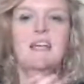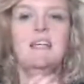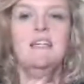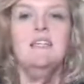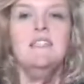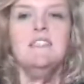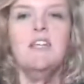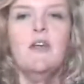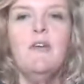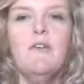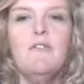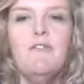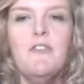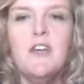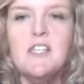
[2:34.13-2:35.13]
So
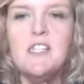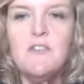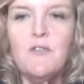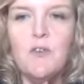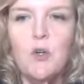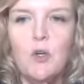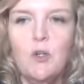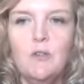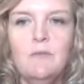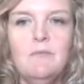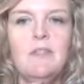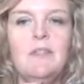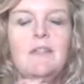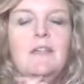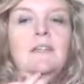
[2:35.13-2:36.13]
first of all,
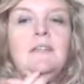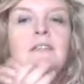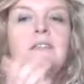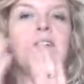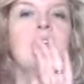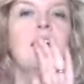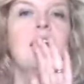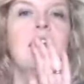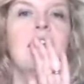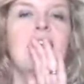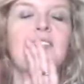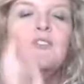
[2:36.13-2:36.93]
let's